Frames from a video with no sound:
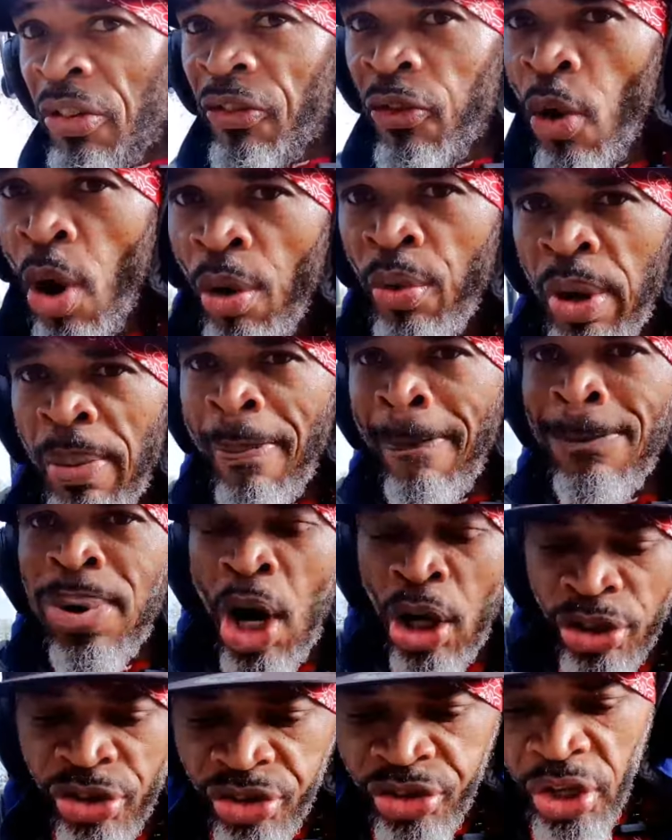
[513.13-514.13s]
before we
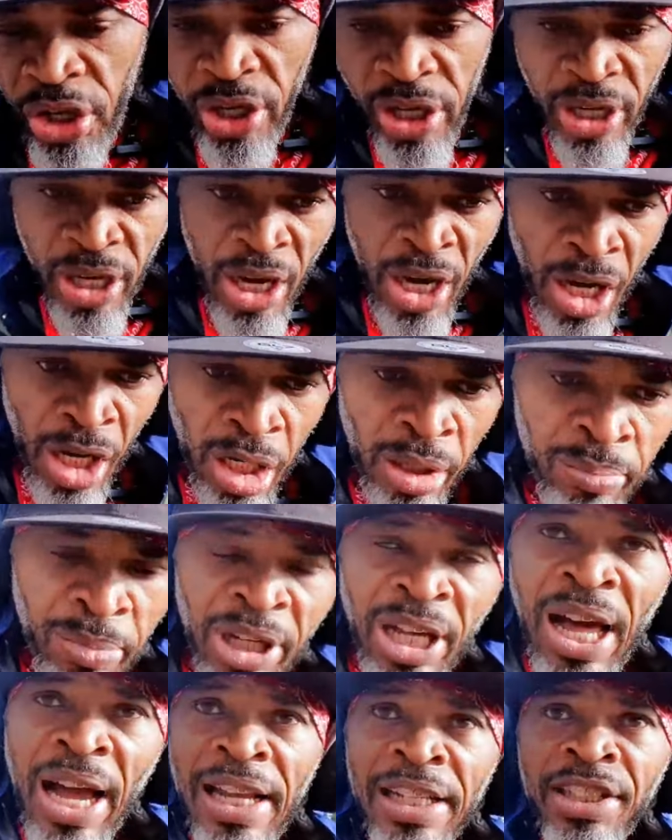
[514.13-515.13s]
bust.
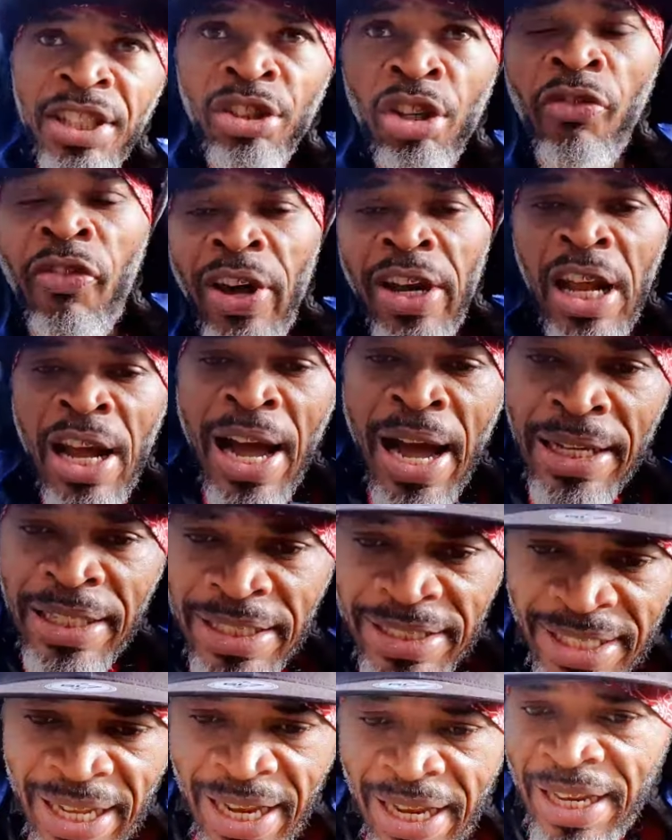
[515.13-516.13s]
Because you see enough of the
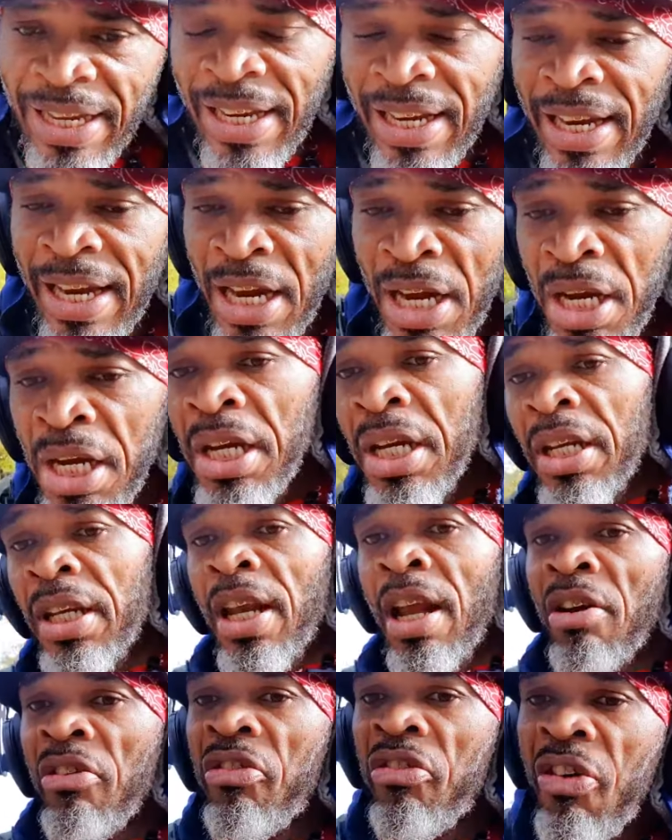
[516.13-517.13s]
artists there,
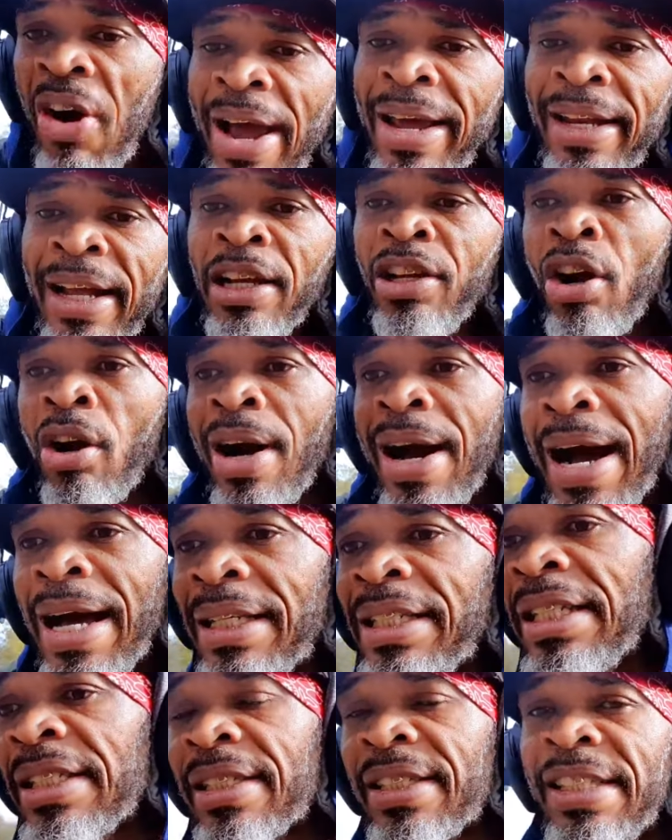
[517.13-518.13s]
then find a young
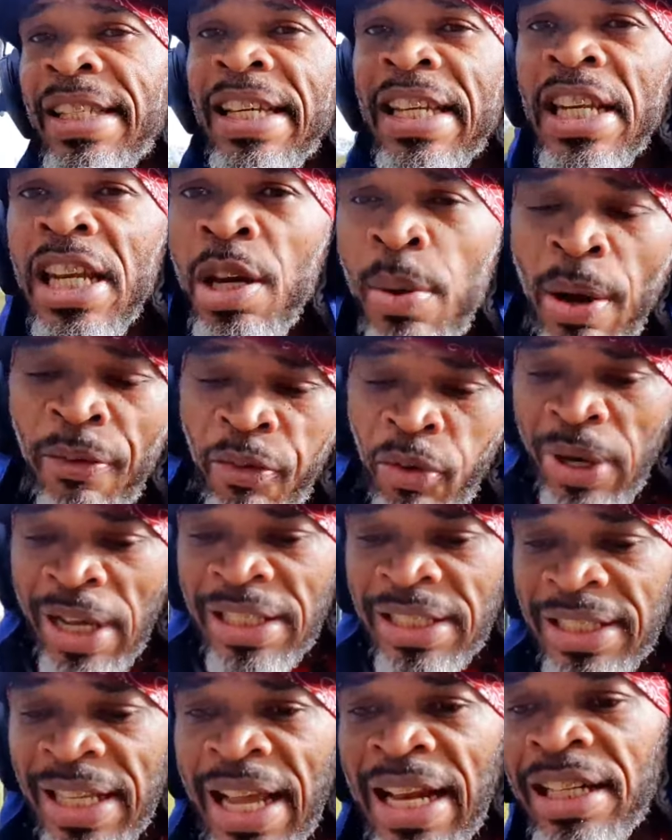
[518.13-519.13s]
artist CD where
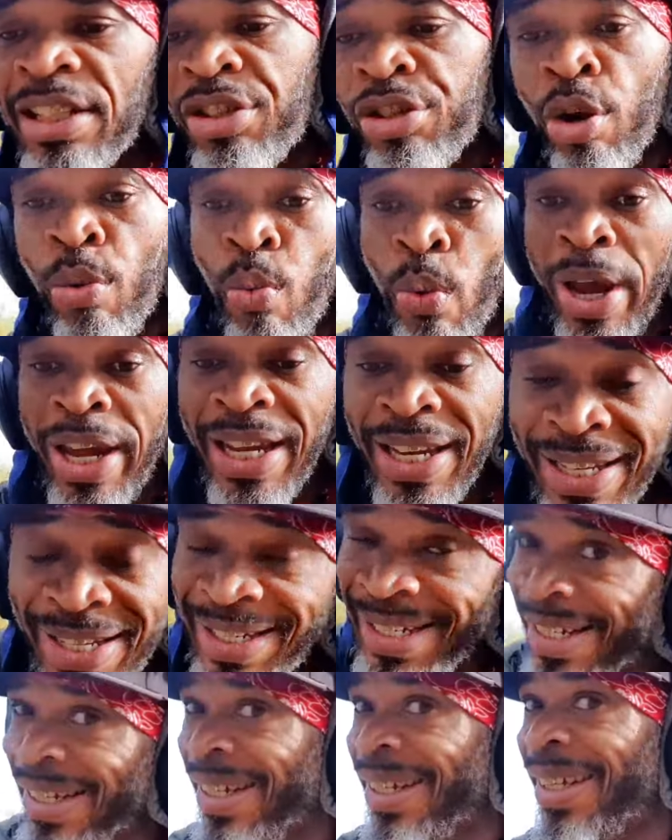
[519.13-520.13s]
pull a style
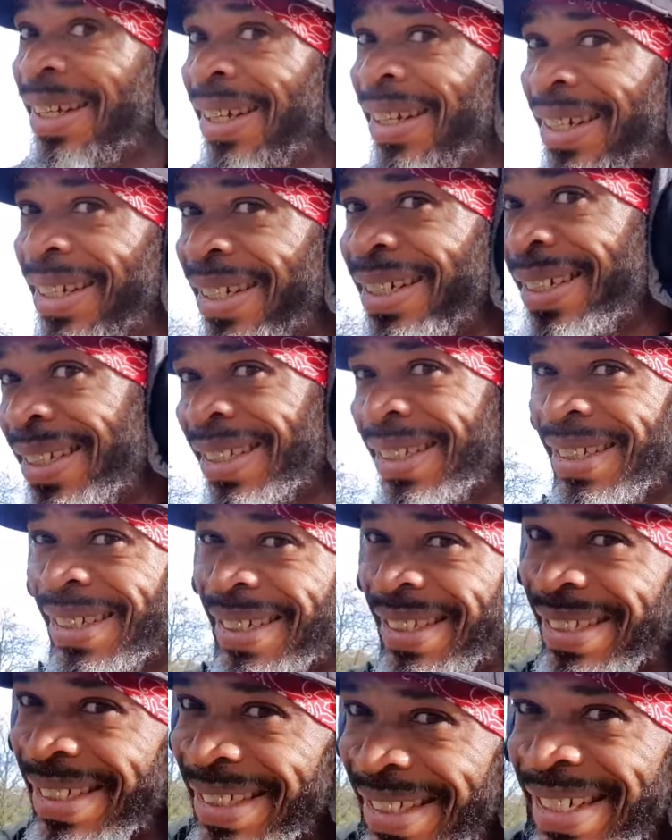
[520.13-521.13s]
somewhere.
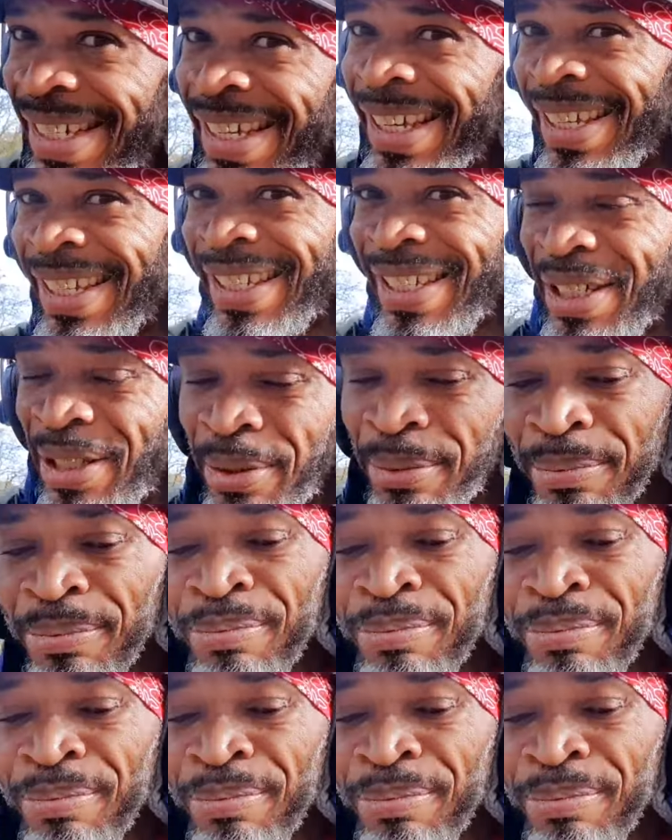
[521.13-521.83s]
Hey.